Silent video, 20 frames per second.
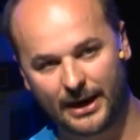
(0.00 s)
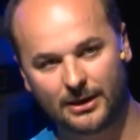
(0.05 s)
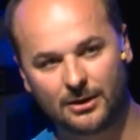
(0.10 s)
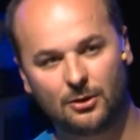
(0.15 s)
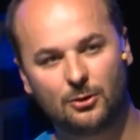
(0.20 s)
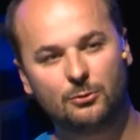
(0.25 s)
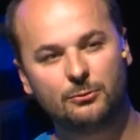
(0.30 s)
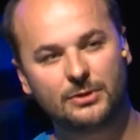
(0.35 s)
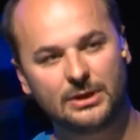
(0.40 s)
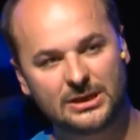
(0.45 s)

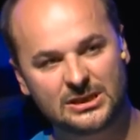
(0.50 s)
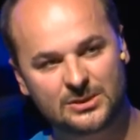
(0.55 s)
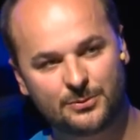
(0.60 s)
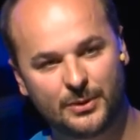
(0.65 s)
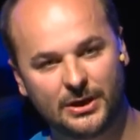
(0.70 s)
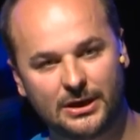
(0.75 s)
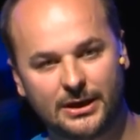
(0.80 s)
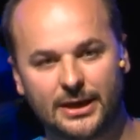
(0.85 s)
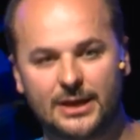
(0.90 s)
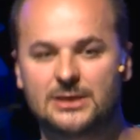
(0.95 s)
own
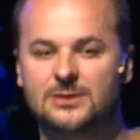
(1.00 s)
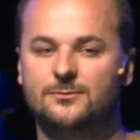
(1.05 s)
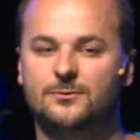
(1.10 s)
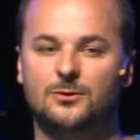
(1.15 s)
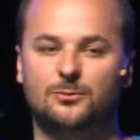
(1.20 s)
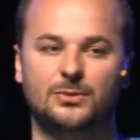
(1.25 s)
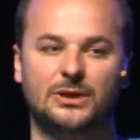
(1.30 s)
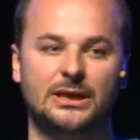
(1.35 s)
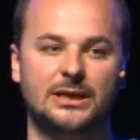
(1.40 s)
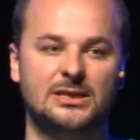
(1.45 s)
experience,
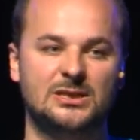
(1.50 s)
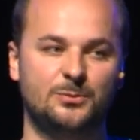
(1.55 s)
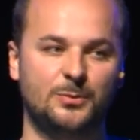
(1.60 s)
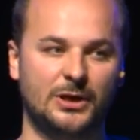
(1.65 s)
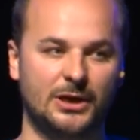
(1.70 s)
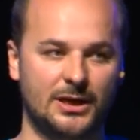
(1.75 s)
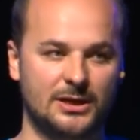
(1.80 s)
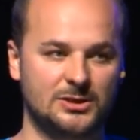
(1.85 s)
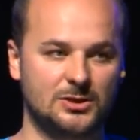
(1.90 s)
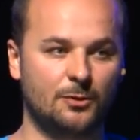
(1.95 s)
from the
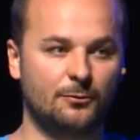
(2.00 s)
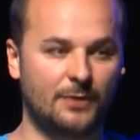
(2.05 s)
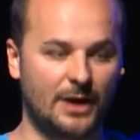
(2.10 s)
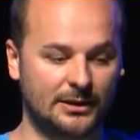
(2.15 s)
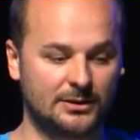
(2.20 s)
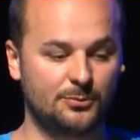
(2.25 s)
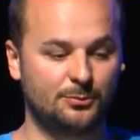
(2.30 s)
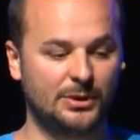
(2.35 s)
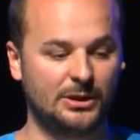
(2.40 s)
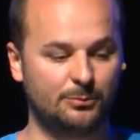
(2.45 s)
experience of
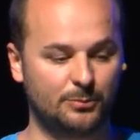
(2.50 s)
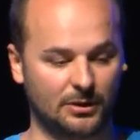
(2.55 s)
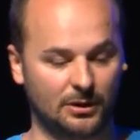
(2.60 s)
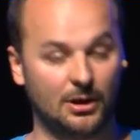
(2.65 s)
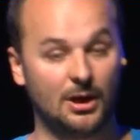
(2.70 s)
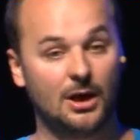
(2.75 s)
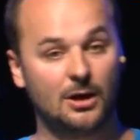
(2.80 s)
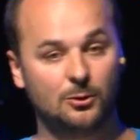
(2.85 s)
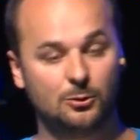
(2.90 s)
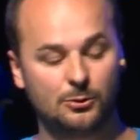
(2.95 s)
other people
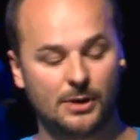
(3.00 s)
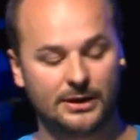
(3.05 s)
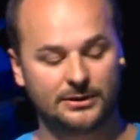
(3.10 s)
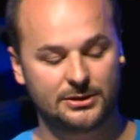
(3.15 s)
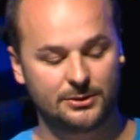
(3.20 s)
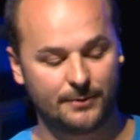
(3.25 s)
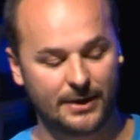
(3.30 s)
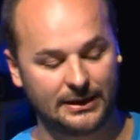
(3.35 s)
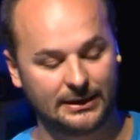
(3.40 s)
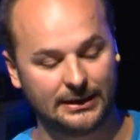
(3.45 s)
who
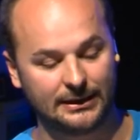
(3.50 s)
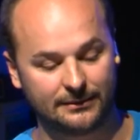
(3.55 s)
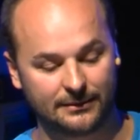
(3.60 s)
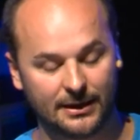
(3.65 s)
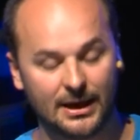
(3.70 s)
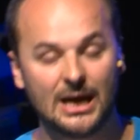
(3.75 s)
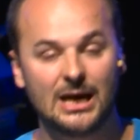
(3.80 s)
underwent it.